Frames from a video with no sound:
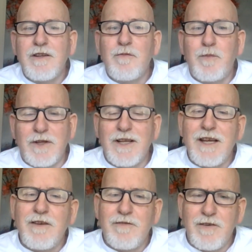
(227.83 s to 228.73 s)

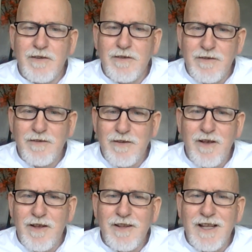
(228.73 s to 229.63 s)
believe
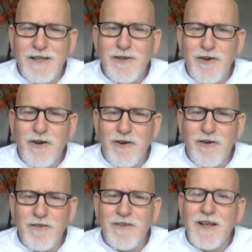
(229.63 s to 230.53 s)
in the young
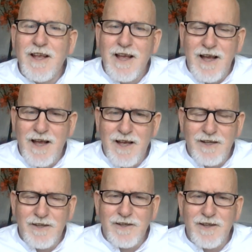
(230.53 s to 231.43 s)
earth
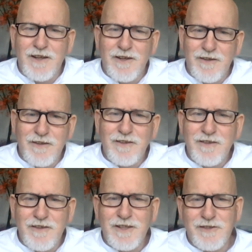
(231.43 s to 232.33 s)
and
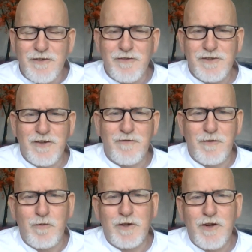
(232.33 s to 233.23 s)
the sort of stuff
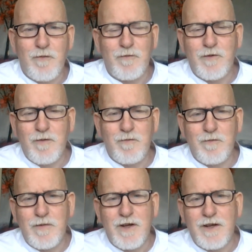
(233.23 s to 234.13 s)
that would come
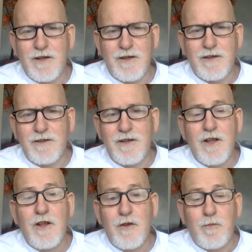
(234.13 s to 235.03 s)
from the
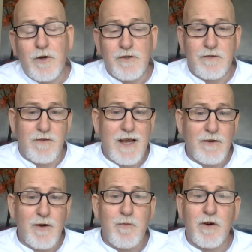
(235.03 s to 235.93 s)
books of
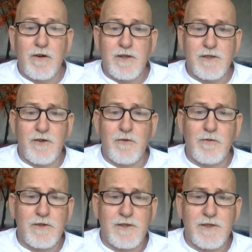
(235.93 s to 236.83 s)
Henry Morris, who
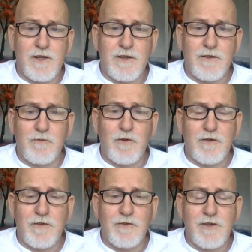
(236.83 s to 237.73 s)
was one
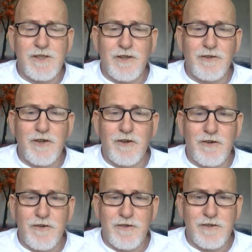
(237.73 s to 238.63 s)
of the original young
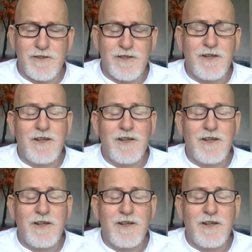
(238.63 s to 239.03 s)
earthers,